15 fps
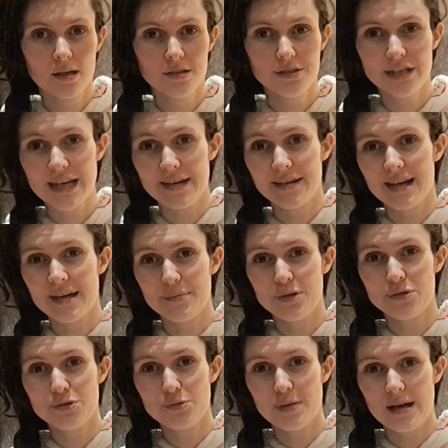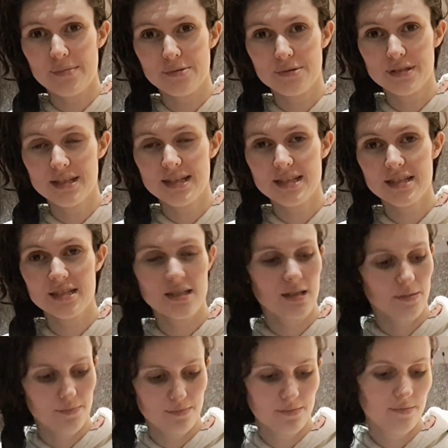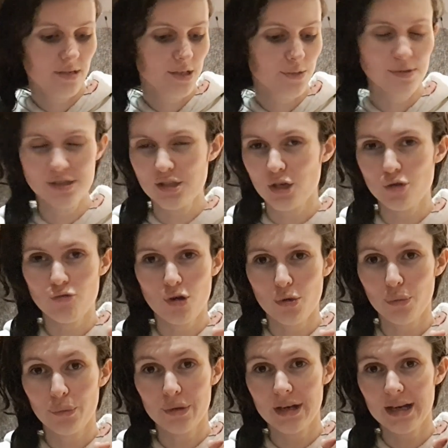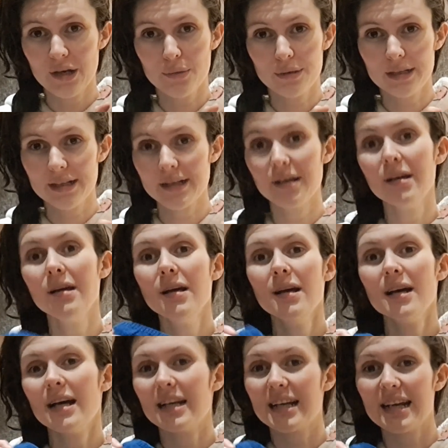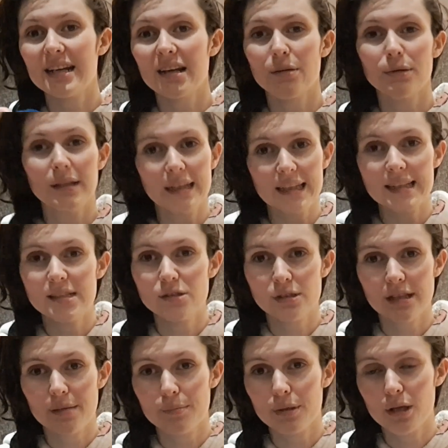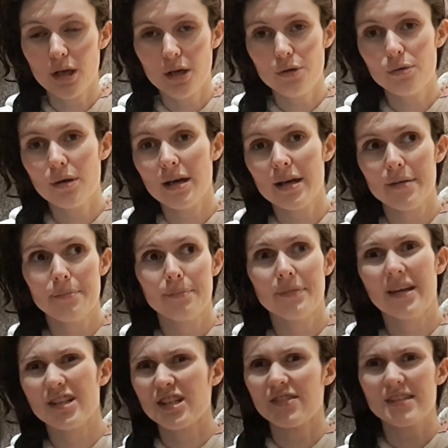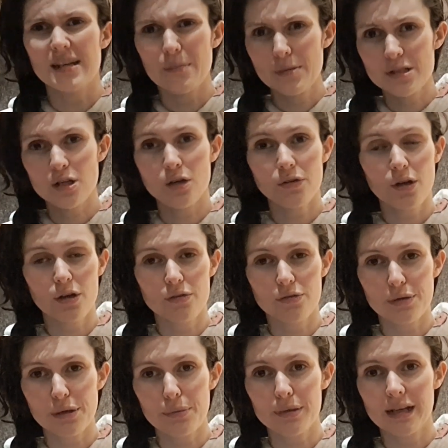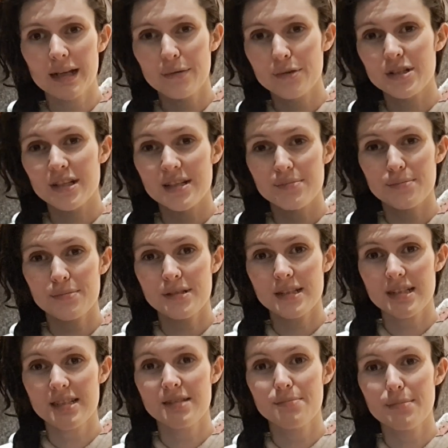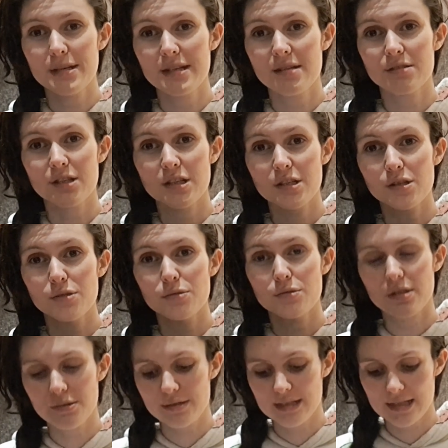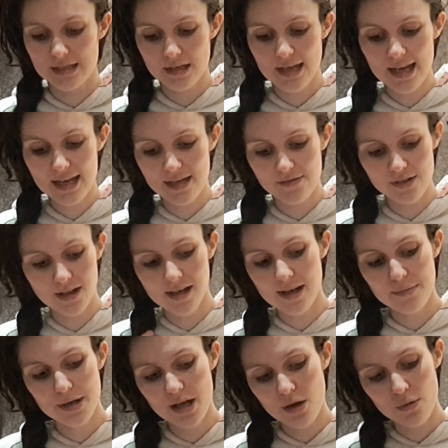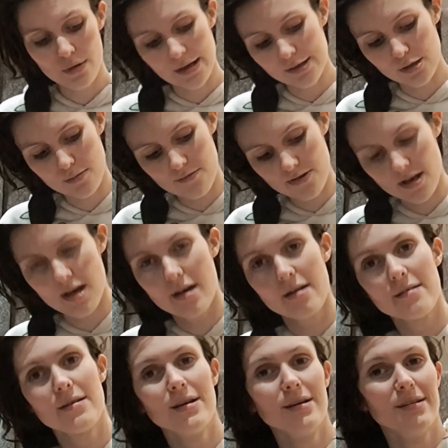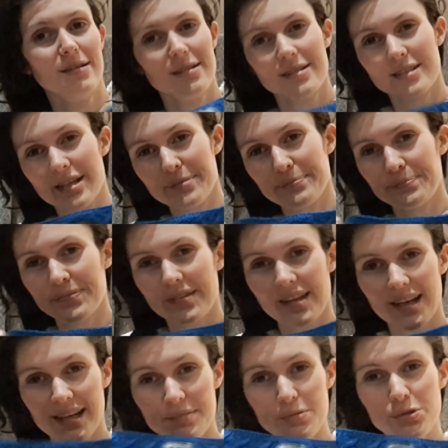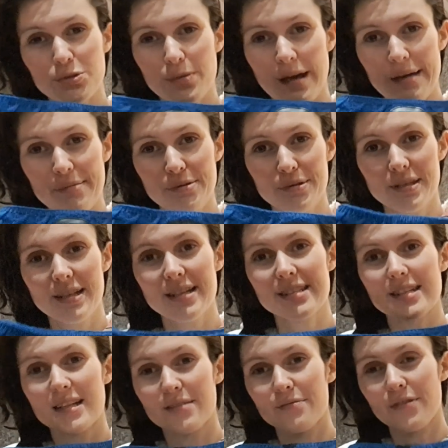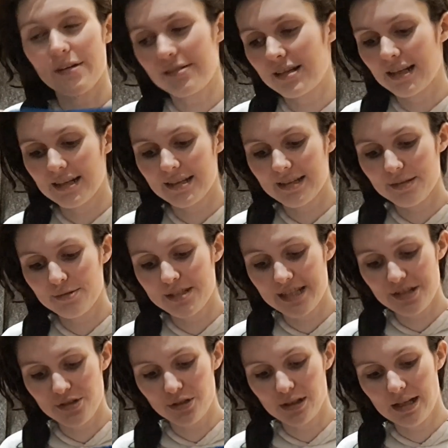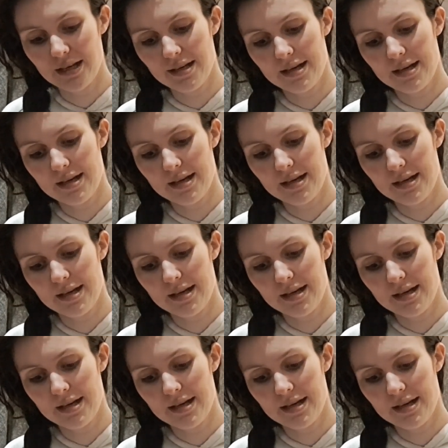So yeah, I'm super happy with this. I don't think you can go wrong with an Equalite. Again, I will link these all down below. I have a 10% off code for Equalite, which I did make Jake use. I was like, hey, if you're going to get me an Equalite, don't forget. So I'm super happy with this, and I'm very glad that it was this colour.